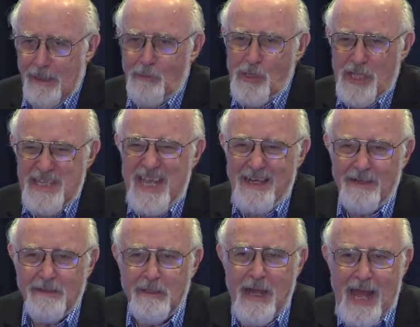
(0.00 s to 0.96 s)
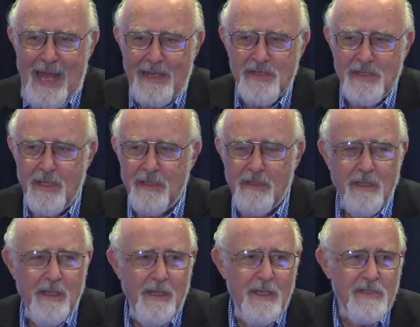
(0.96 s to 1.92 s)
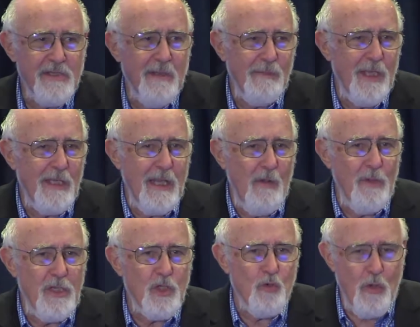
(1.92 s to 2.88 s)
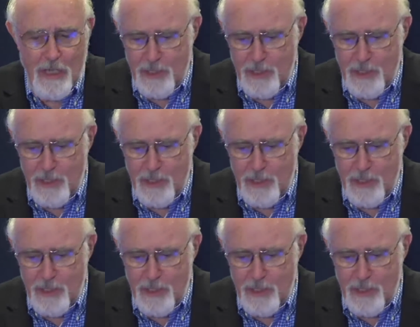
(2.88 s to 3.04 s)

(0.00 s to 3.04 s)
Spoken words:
with a technical accident, is something that we try